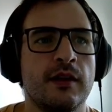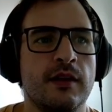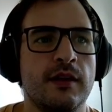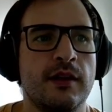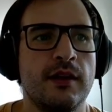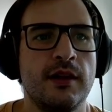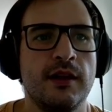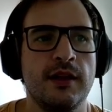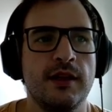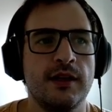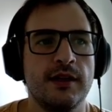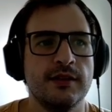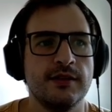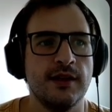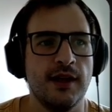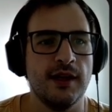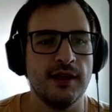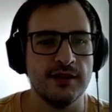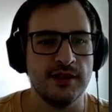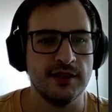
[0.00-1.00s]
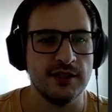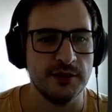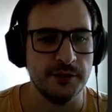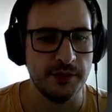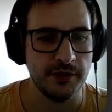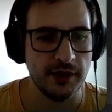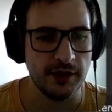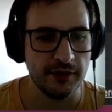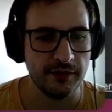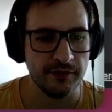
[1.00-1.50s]
let's ask
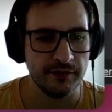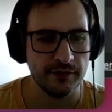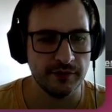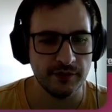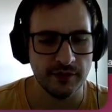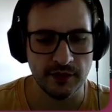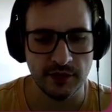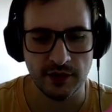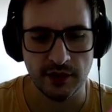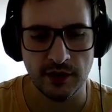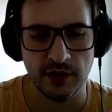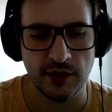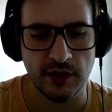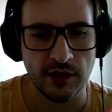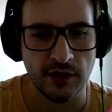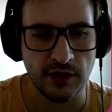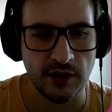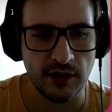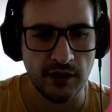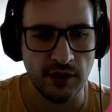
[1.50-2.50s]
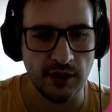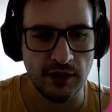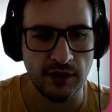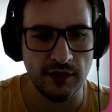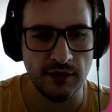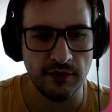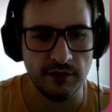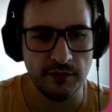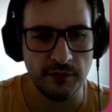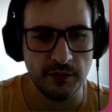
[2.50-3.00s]
ChatGPT.
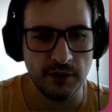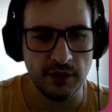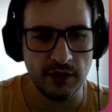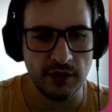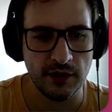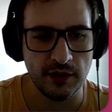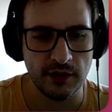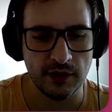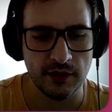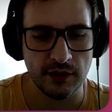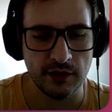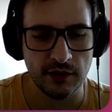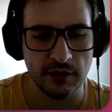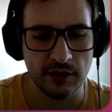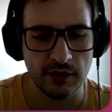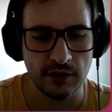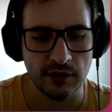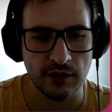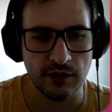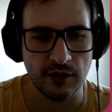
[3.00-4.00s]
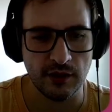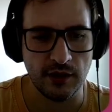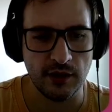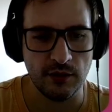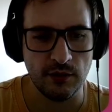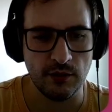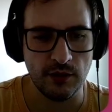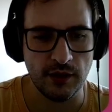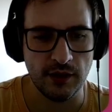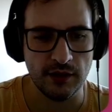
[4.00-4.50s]
Give me
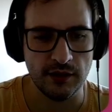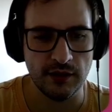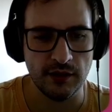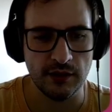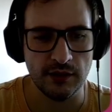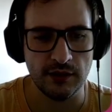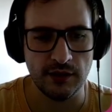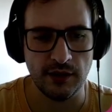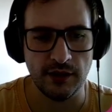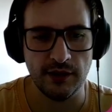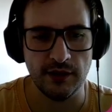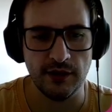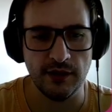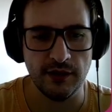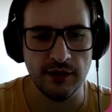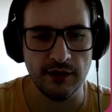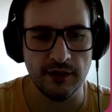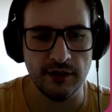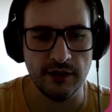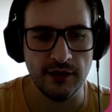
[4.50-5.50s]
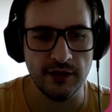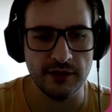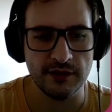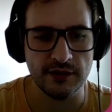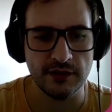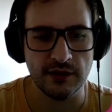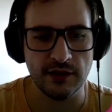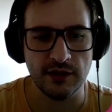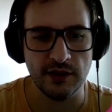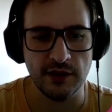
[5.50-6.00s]
now a detailed
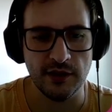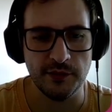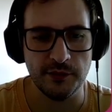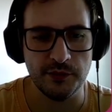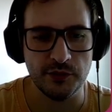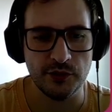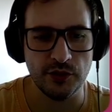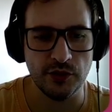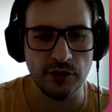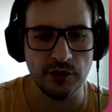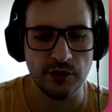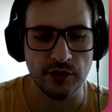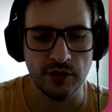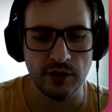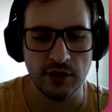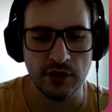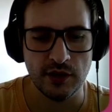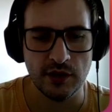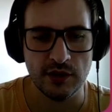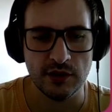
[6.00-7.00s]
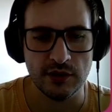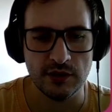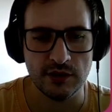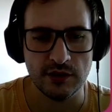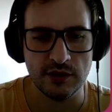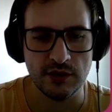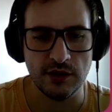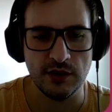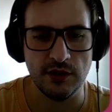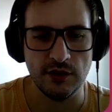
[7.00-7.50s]
description
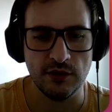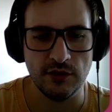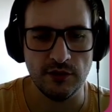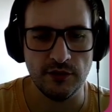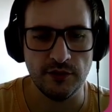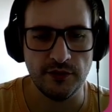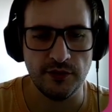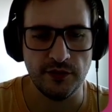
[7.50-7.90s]
CEO.